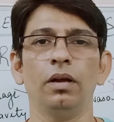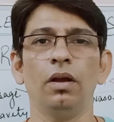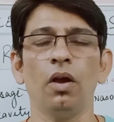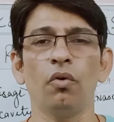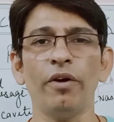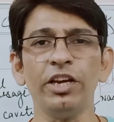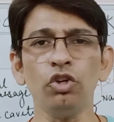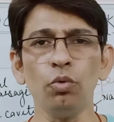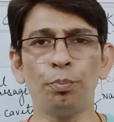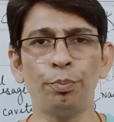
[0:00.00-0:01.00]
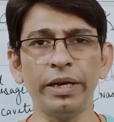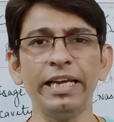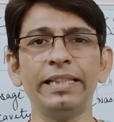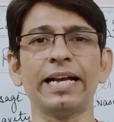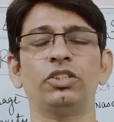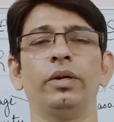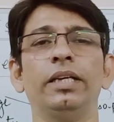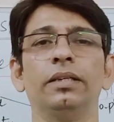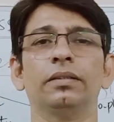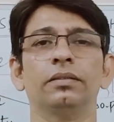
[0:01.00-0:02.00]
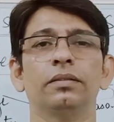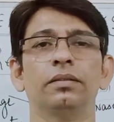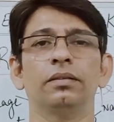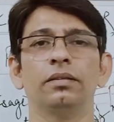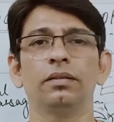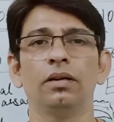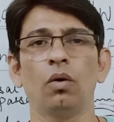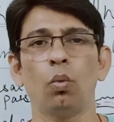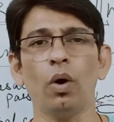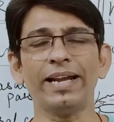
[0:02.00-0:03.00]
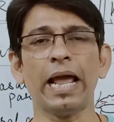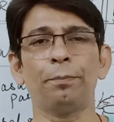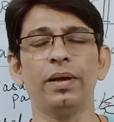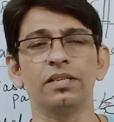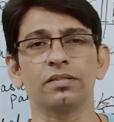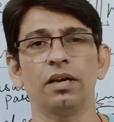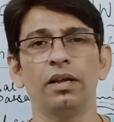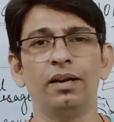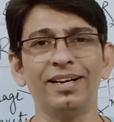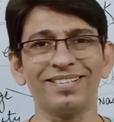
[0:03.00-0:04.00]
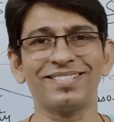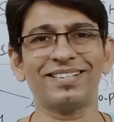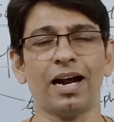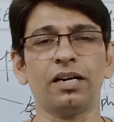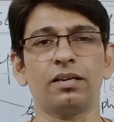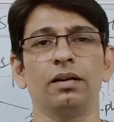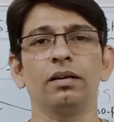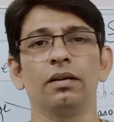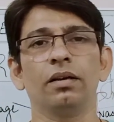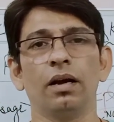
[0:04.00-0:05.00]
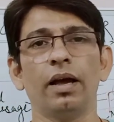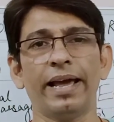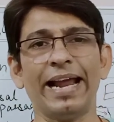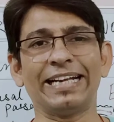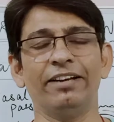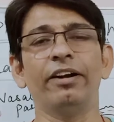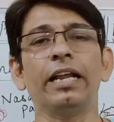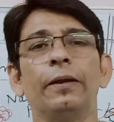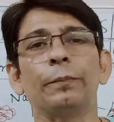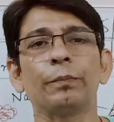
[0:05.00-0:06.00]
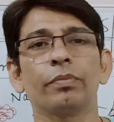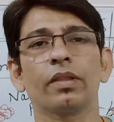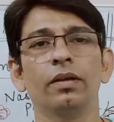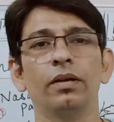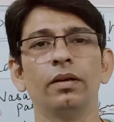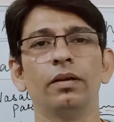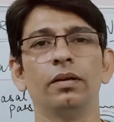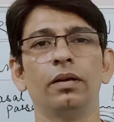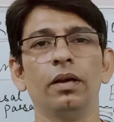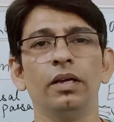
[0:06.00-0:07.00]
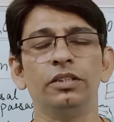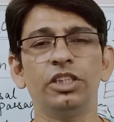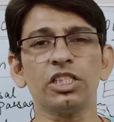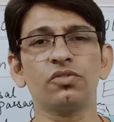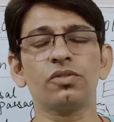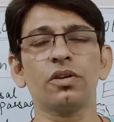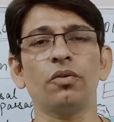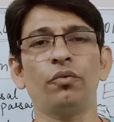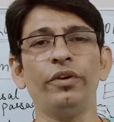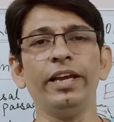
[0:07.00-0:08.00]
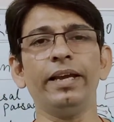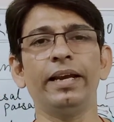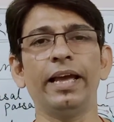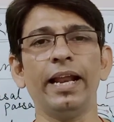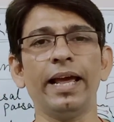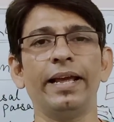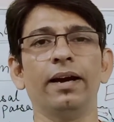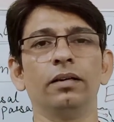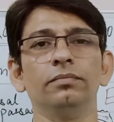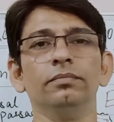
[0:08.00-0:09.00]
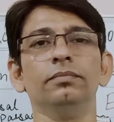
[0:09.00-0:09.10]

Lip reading: When you breathe, actually what happens? Let us start an activity. Just we inhale an air.